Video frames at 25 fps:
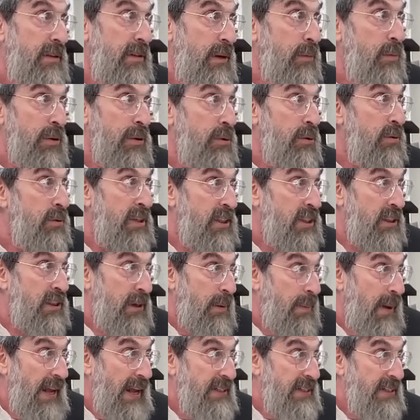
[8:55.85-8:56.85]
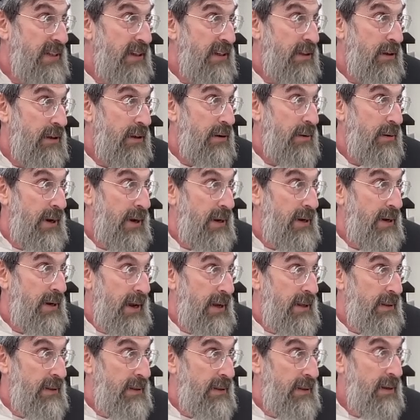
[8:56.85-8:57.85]
It will lose its capacity to go ahead
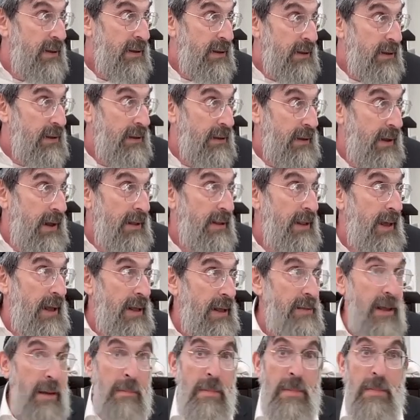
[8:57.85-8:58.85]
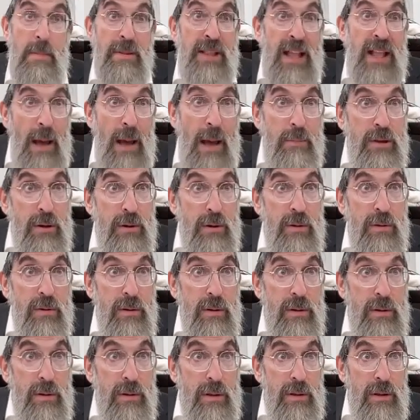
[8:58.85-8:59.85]
and and and and mitama you.
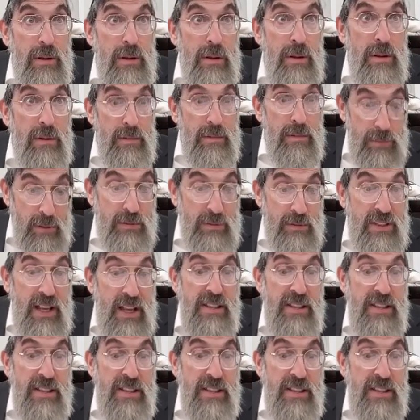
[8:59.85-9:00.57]
So it